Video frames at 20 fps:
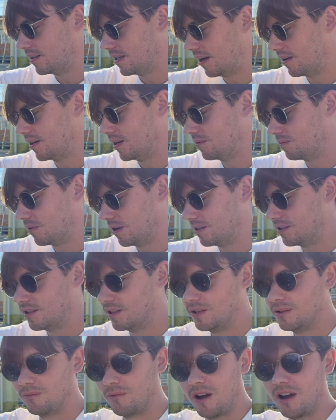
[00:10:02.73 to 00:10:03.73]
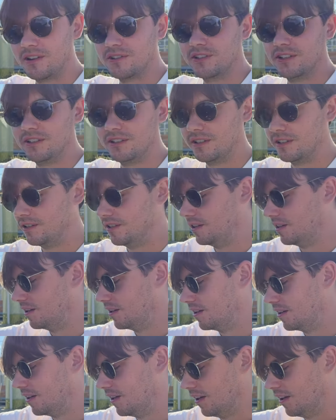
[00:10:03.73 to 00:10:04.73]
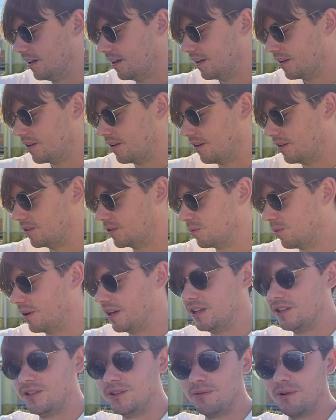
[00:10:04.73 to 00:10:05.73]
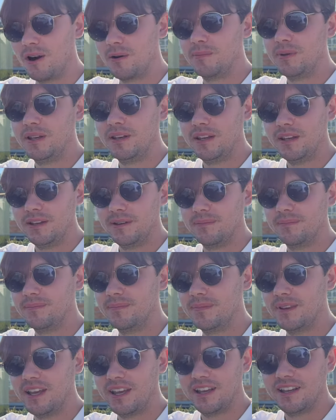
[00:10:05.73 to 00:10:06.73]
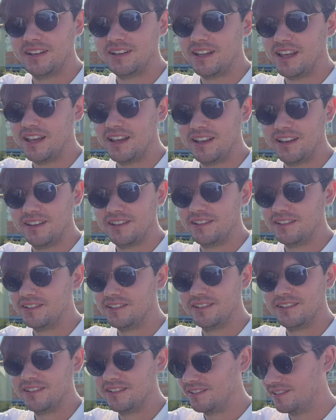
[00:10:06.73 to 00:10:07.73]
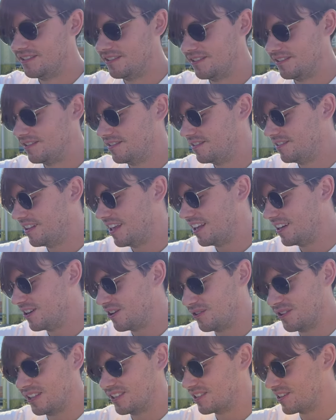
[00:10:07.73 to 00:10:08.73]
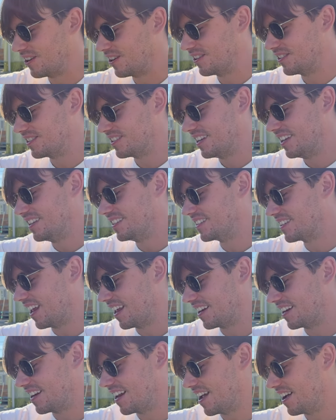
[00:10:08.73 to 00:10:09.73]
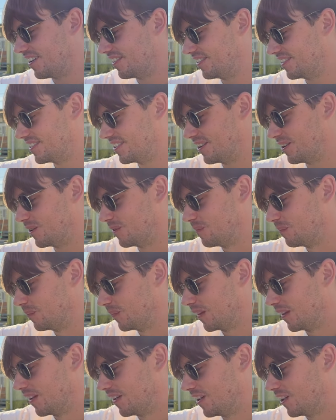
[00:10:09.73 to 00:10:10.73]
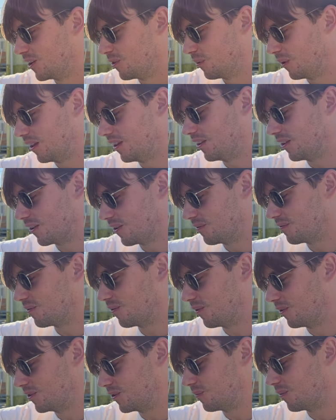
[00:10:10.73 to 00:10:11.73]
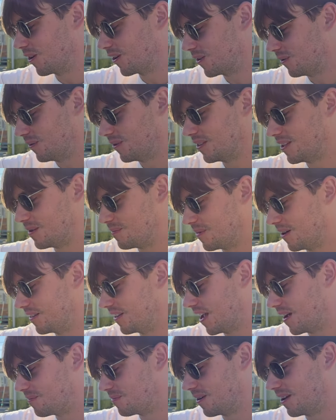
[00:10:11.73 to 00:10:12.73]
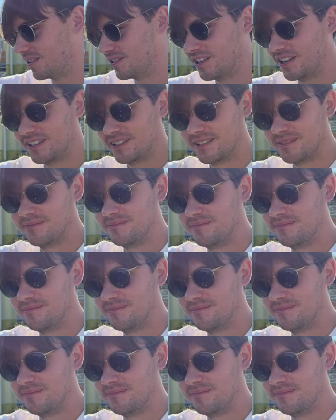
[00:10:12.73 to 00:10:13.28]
down in Renton, Washington, called twenty-two R P D, and they they know these cars inside and out. So really looking forward to working with them on that project.